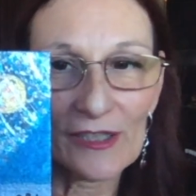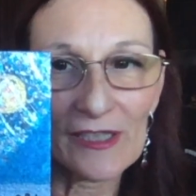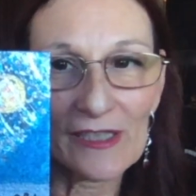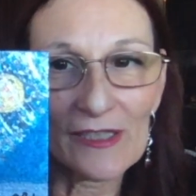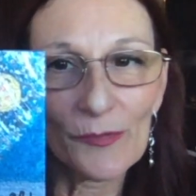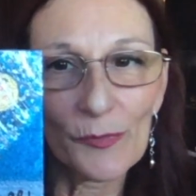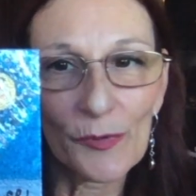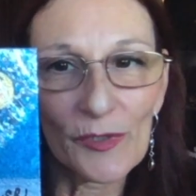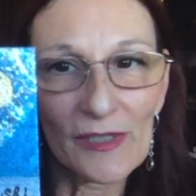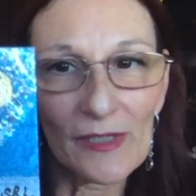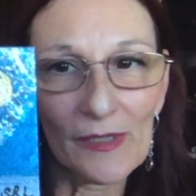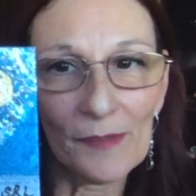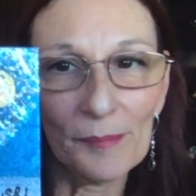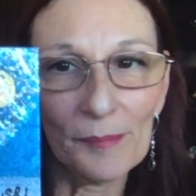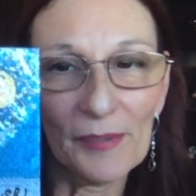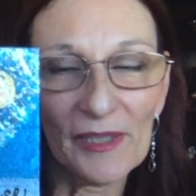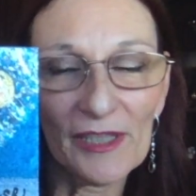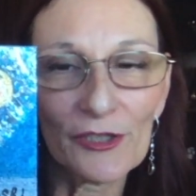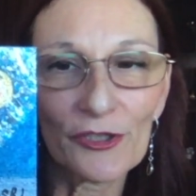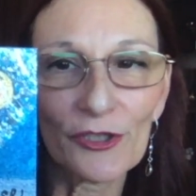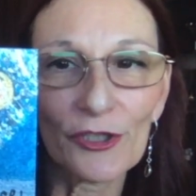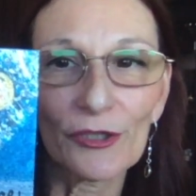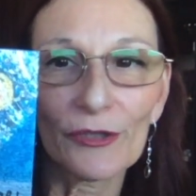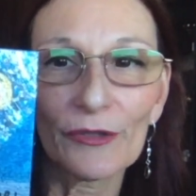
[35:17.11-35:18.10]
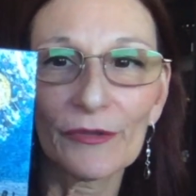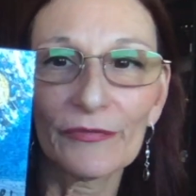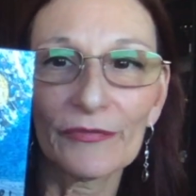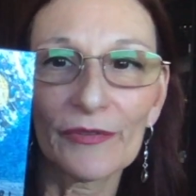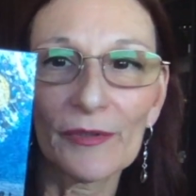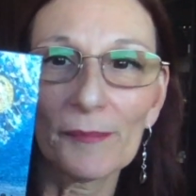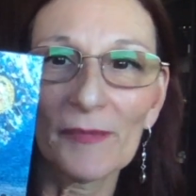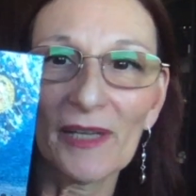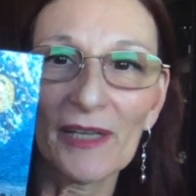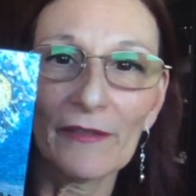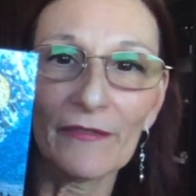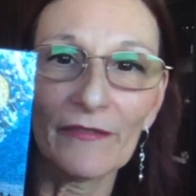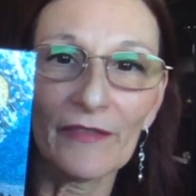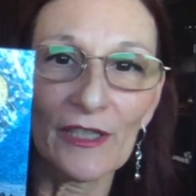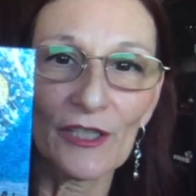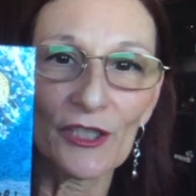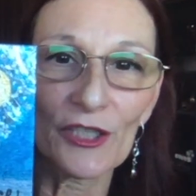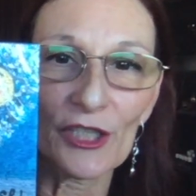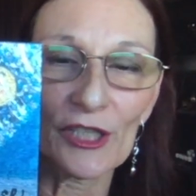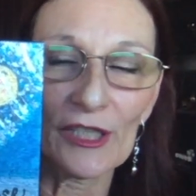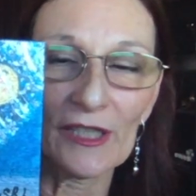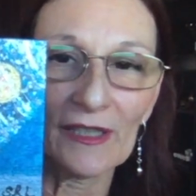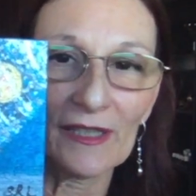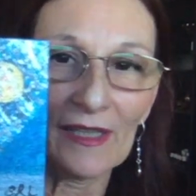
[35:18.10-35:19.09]
This was a picture from my
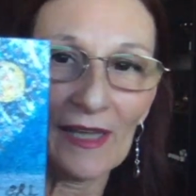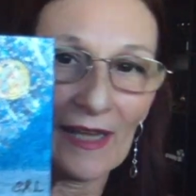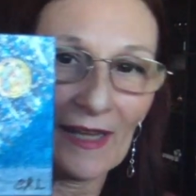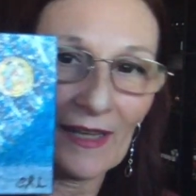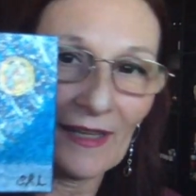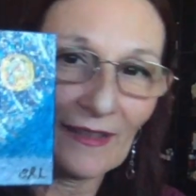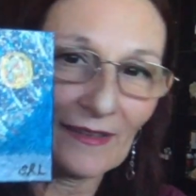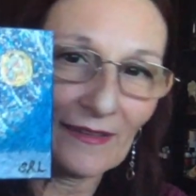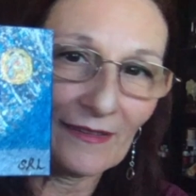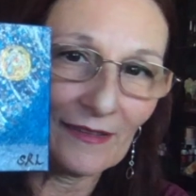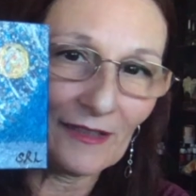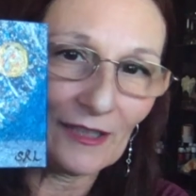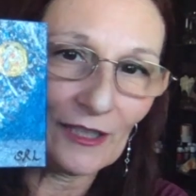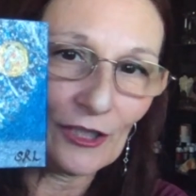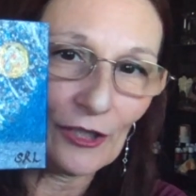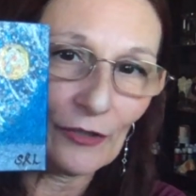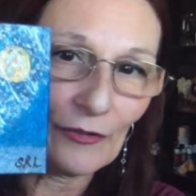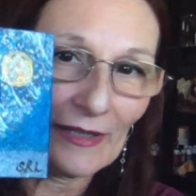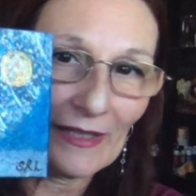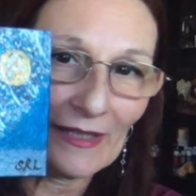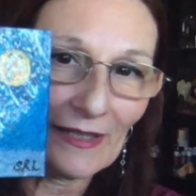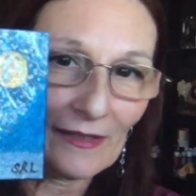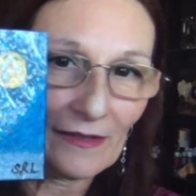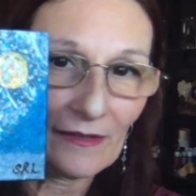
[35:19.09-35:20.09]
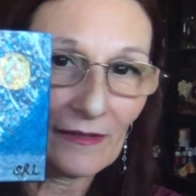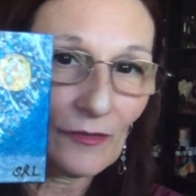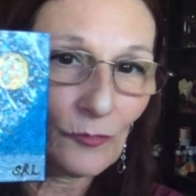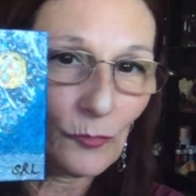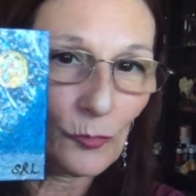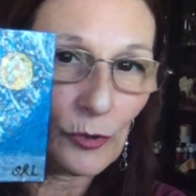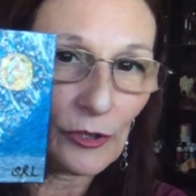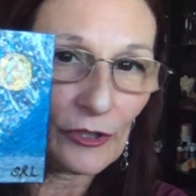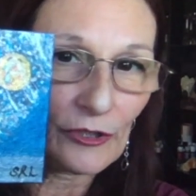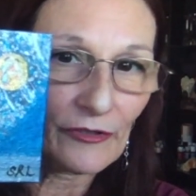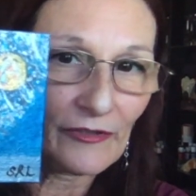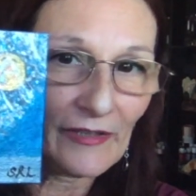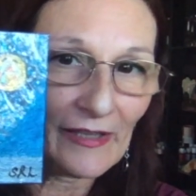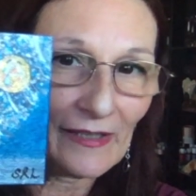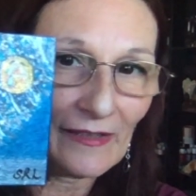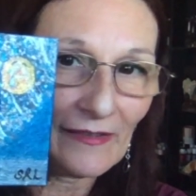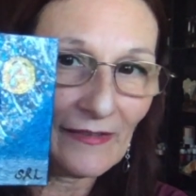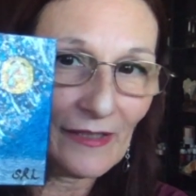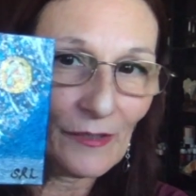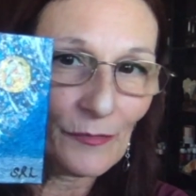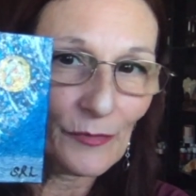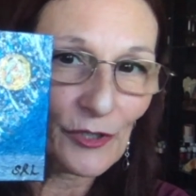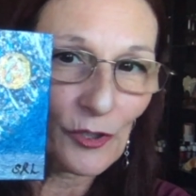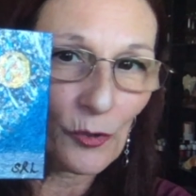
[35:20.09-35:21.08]
vision, and you know, I had the water there, and
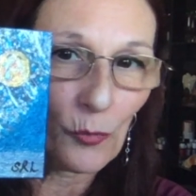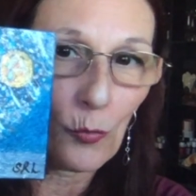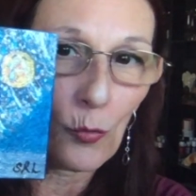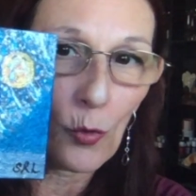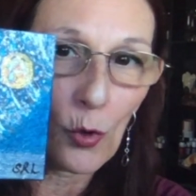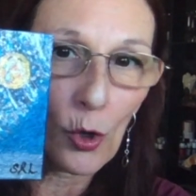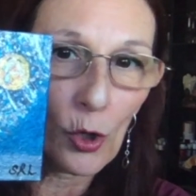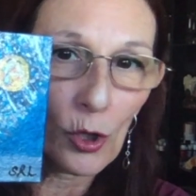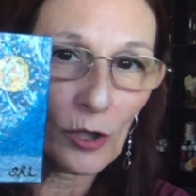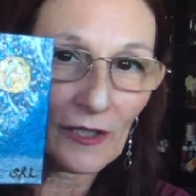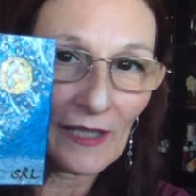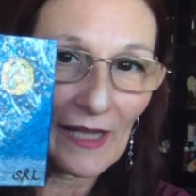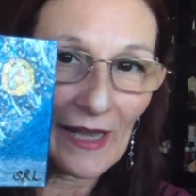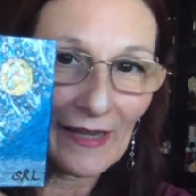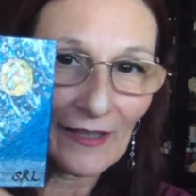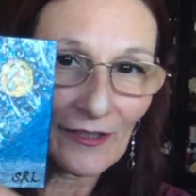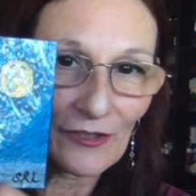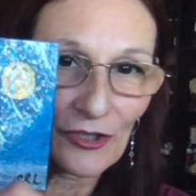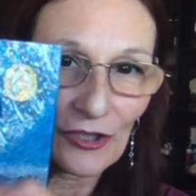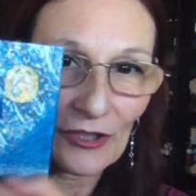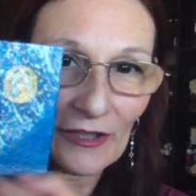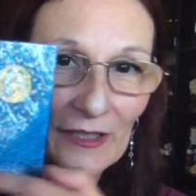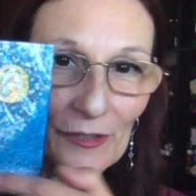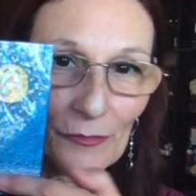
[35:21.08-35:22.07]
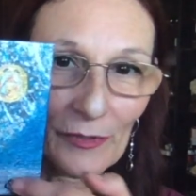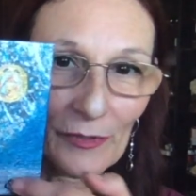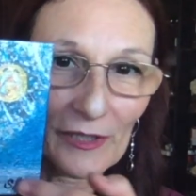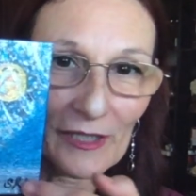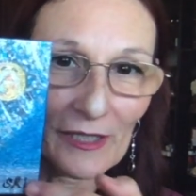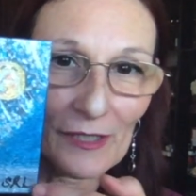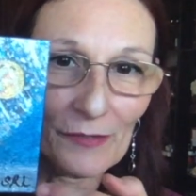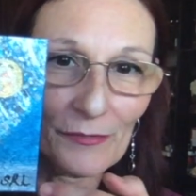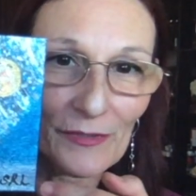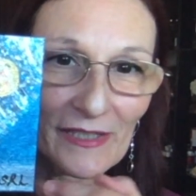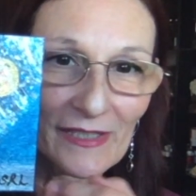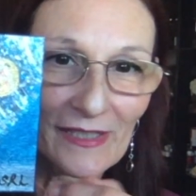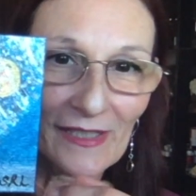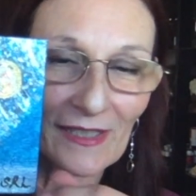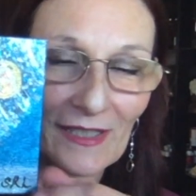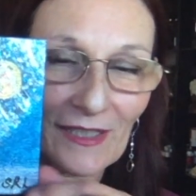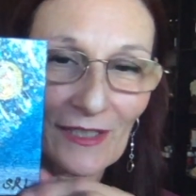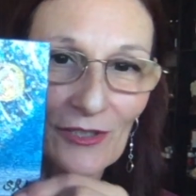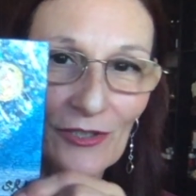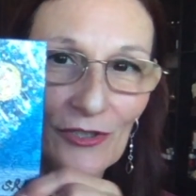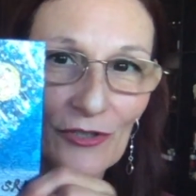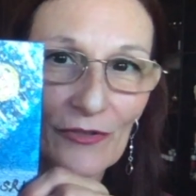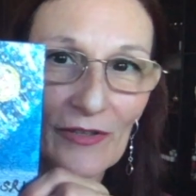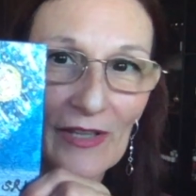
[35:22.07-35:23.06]
there was a wall actually where I was sitting.
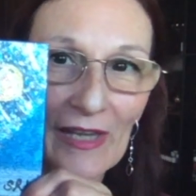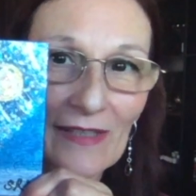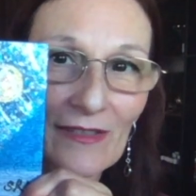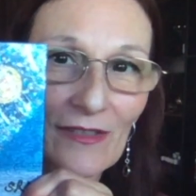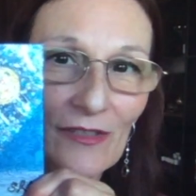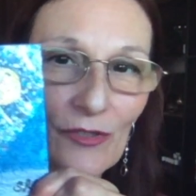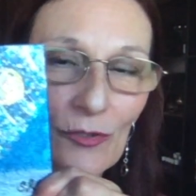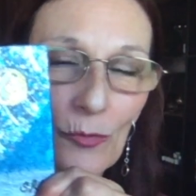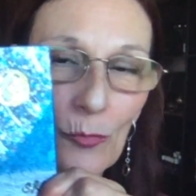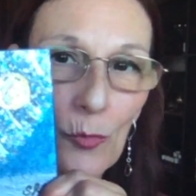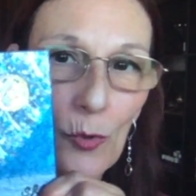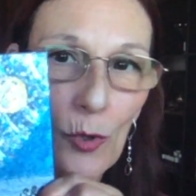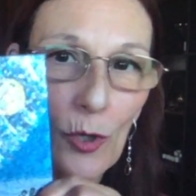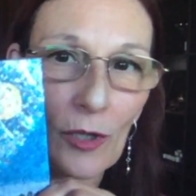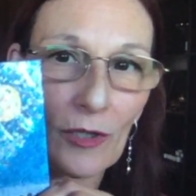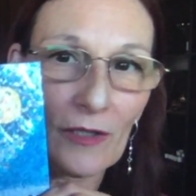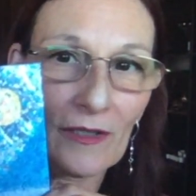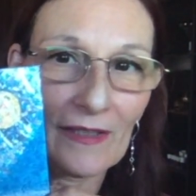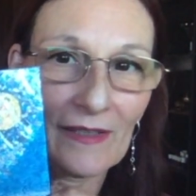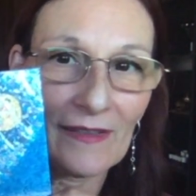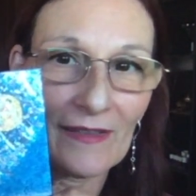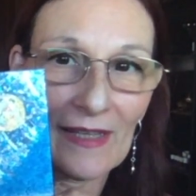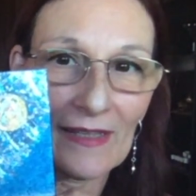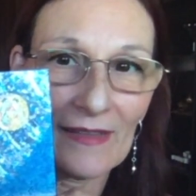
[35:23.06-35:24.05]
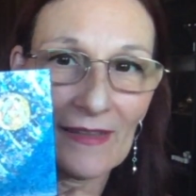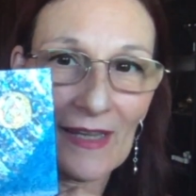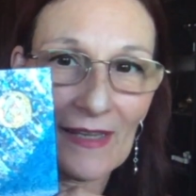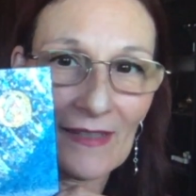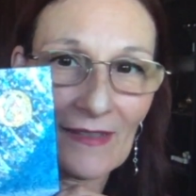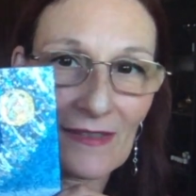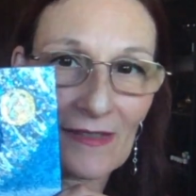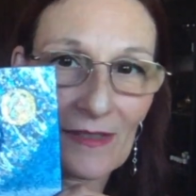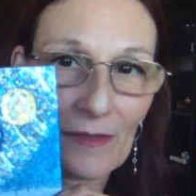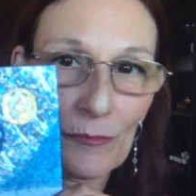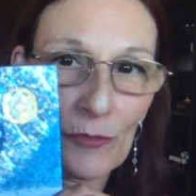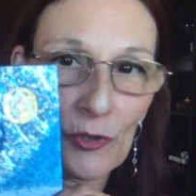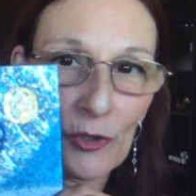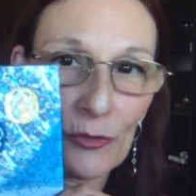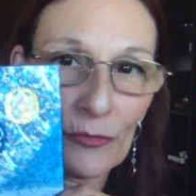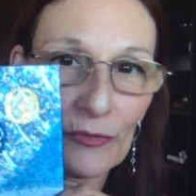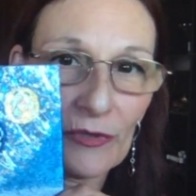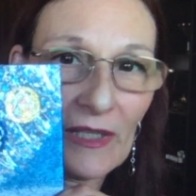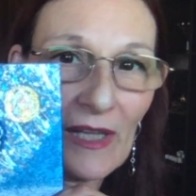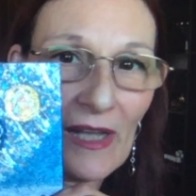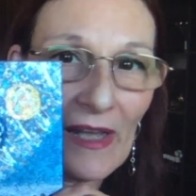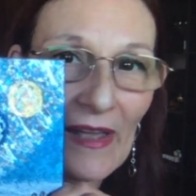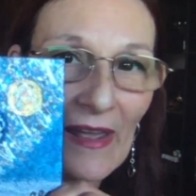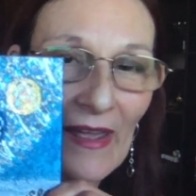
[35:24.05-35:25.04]
So that's the wall, and then that's the
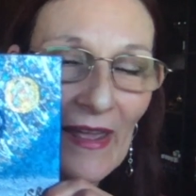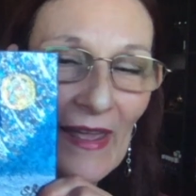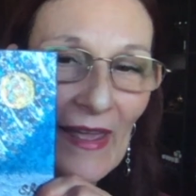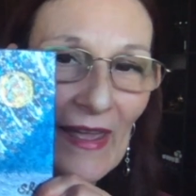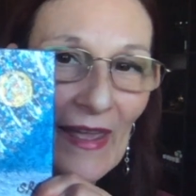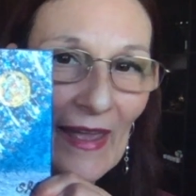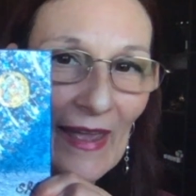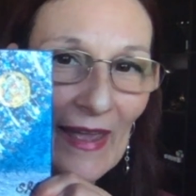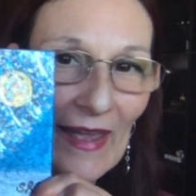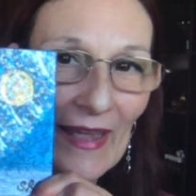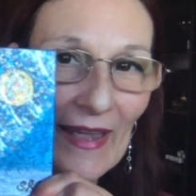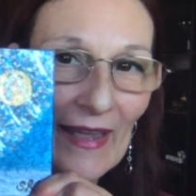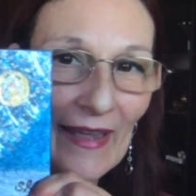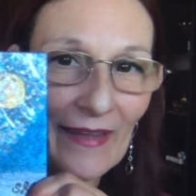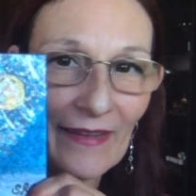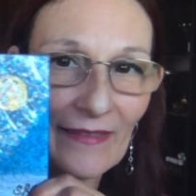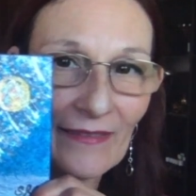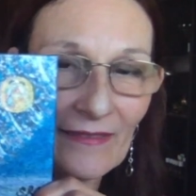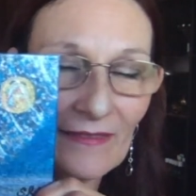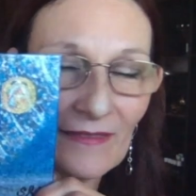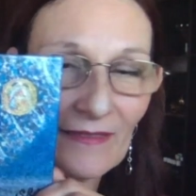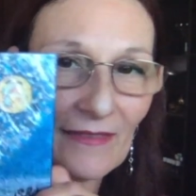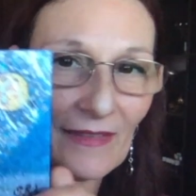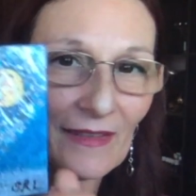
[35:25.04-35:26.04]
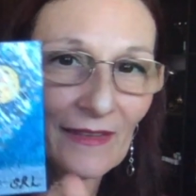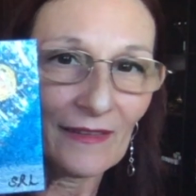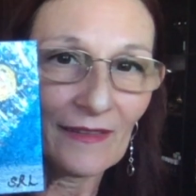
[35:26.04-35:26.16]
moon, and